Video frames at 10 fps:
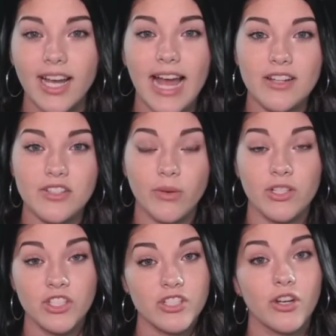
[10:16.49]
and so
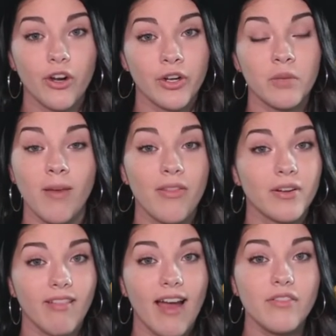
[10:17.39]
it's just her and her
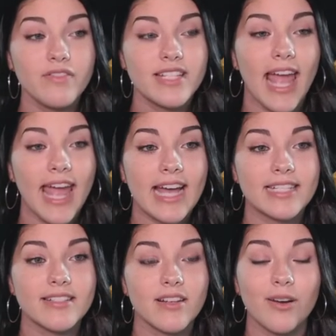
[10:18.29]
mother left,
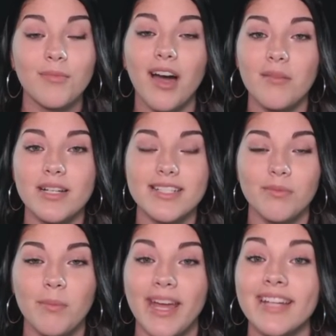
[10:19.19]
and her mom ends
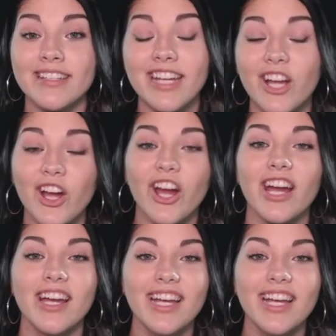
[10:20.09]
up abandoning her.